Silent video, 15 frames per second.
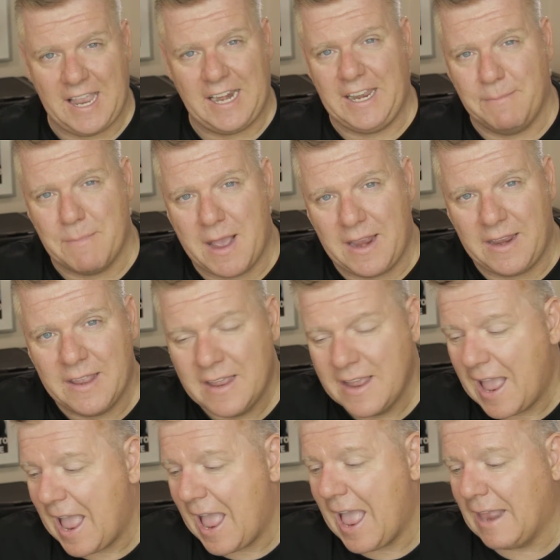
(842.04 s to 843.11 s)
killing my
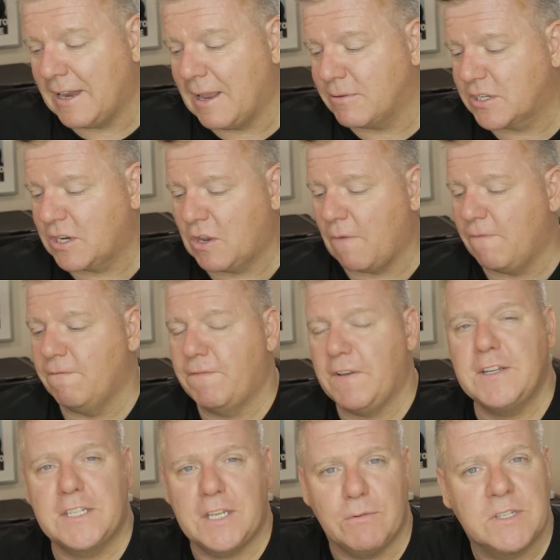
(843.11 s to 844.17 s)
hand. I was
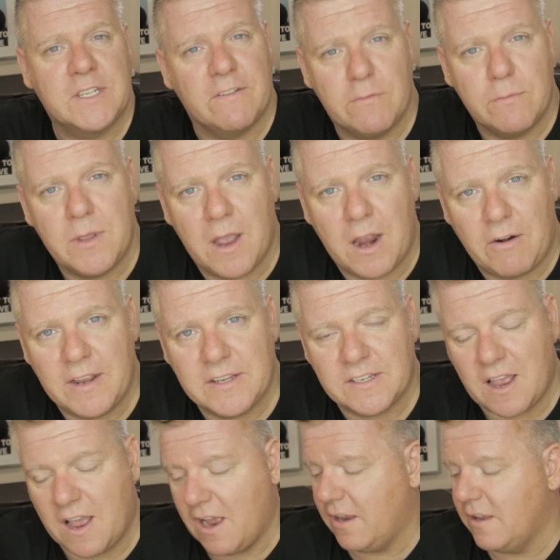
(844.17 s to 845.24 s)
convinced it was giving me
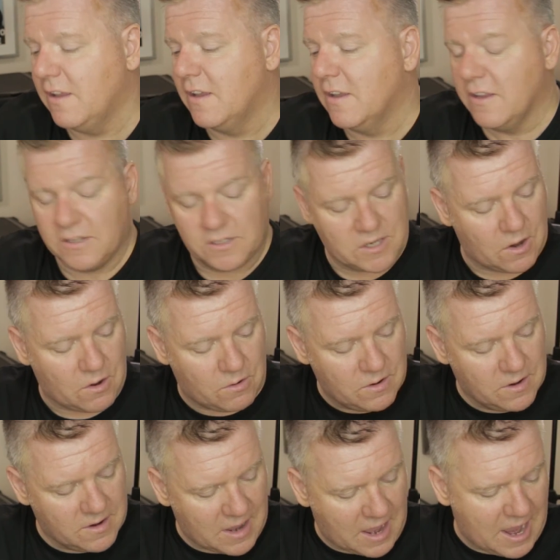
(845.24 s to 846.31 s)
RSI. So
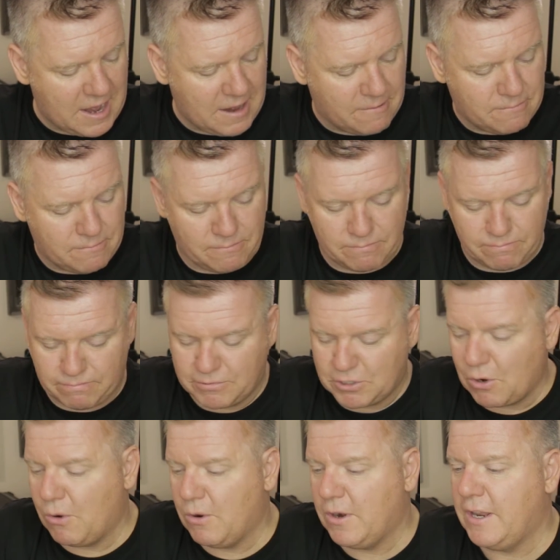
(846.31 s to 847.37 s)
I am
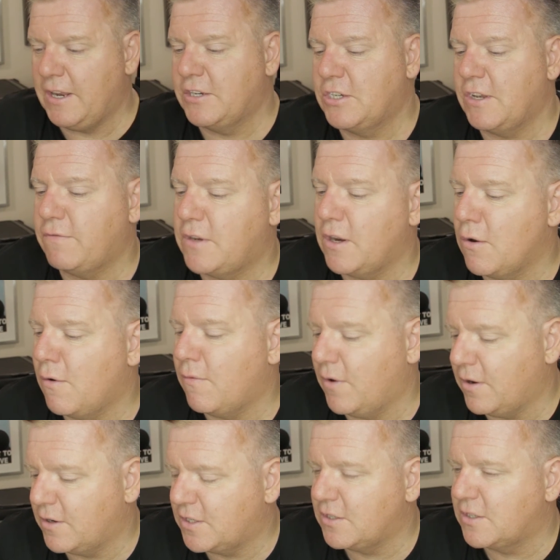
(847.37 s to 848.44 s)
totally shifted
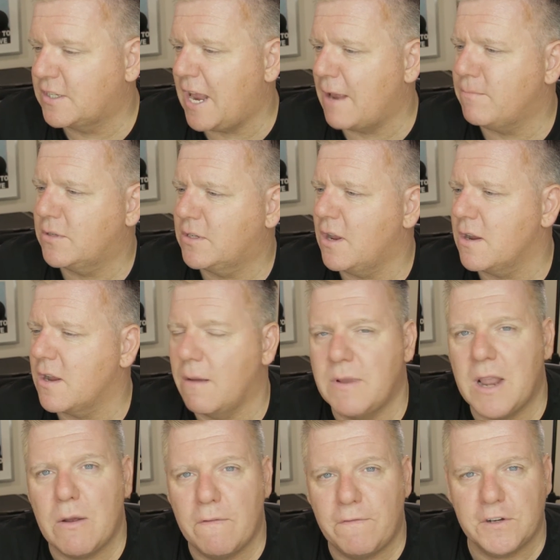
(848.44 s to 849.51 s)
over to Samsung. I'm
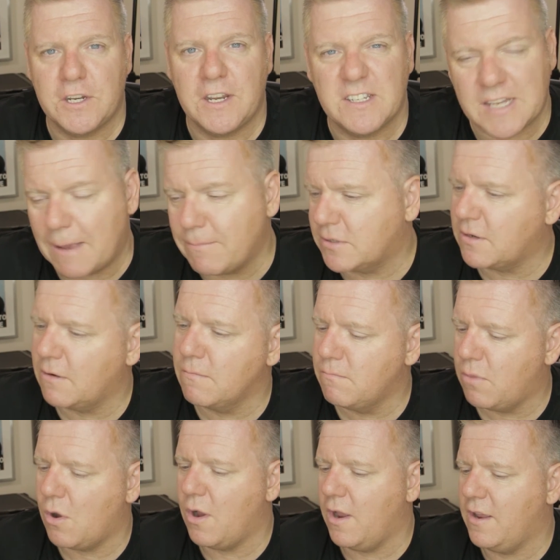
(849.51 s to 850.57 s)
now officially a Samsung
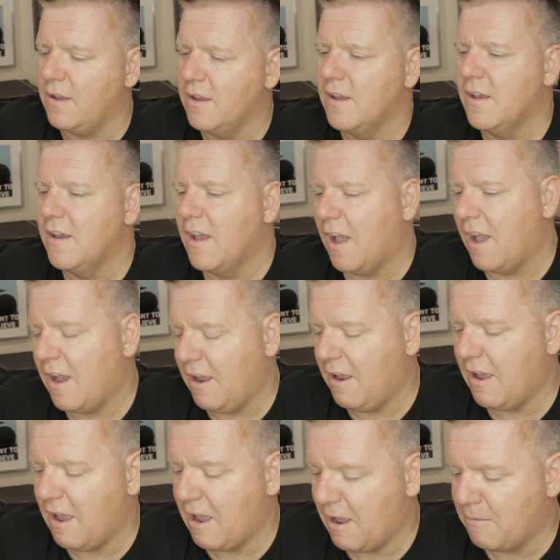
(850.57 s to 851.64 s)
boy. I
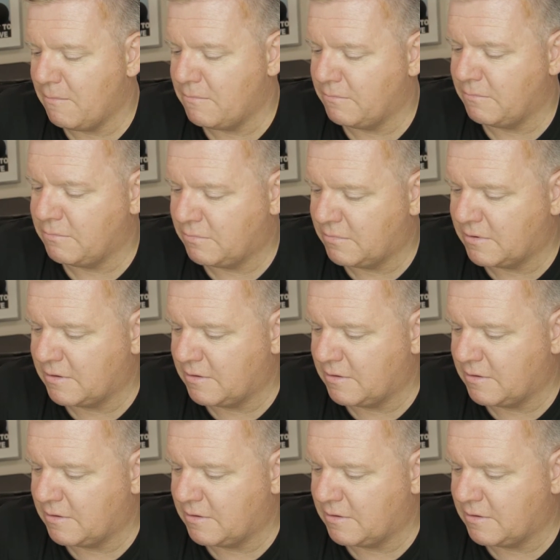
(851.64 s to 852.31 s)
am